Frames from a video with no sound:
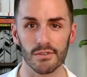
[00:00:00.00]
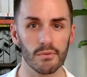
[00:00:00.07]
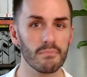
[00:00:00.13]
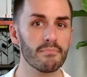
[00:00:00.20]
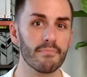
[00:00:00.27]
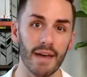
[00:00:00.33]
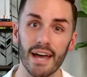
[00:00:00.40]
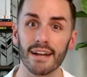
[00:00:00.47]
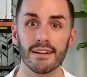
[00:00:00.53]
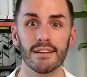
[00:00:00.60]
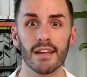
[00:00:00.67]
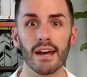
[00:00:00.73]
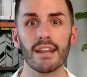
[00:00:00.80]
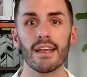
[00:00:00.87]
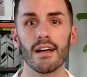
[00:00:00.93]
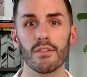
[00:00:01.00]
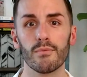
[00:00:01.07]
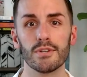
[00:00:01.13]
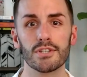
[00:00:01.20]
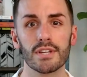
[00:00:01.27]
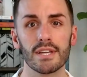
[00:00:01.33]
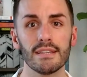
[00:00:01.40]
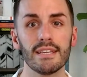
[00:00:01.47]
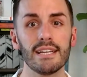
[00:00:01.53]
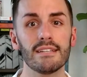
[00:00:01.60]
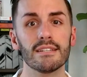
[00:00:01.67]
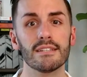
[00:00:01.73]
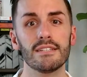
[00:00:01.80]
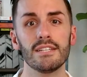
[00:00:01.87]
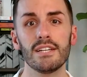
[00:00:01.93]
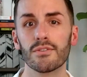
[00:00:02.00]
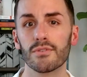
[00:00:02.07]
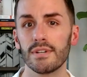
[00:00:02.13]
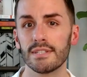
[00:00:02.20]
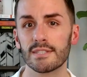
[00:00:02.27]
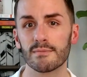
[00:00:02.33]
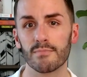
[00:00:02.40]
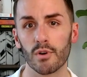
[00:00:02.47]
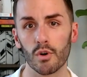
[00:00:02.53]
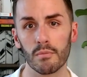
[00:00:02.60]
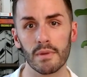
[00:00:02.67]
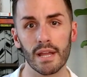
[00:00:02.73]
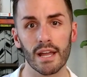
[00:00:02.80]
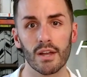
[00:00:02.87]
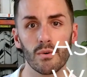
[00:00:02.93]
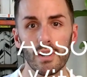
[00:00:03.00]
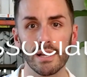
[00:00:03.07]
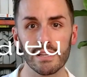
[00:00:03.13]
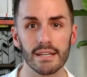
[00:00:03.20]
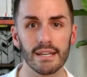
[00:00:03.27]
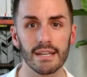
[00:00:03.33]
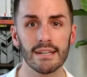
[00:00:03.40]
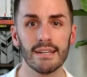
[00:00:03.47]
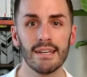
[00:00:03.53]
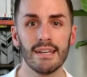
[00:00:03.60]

or bad gut health, which can lead to decreased sperm and egg quality,